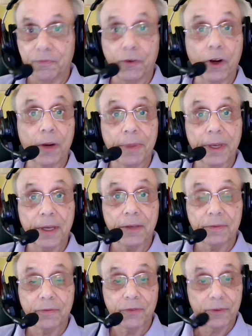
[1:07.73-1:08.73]
far be it
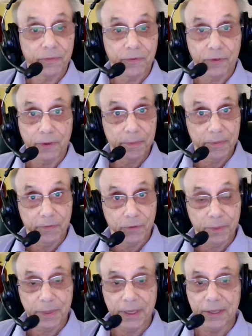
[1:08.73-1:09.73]

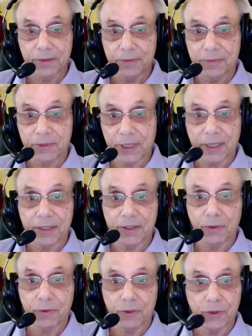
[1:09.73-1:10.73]
for me to say
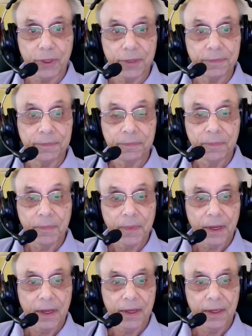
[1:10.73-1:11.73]
don't do it.
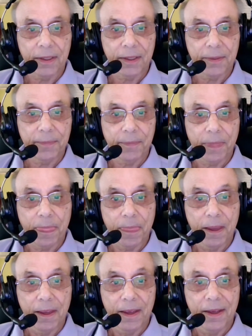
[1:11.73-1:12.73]
Um,
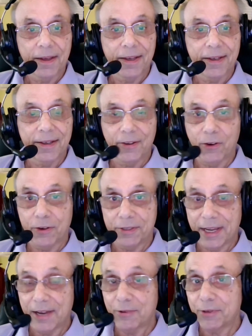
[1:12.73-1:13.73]
but
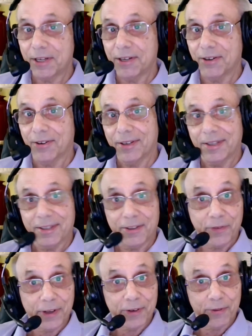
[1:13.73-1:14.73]
down here at the
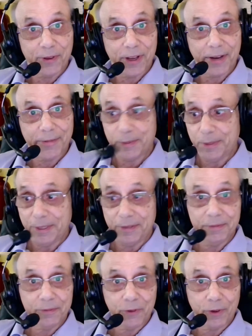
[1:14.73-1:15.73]
federal government
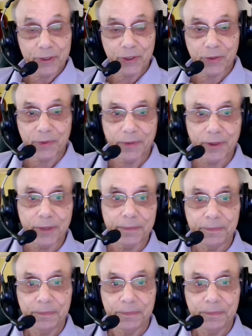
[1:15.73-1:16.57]
across the river,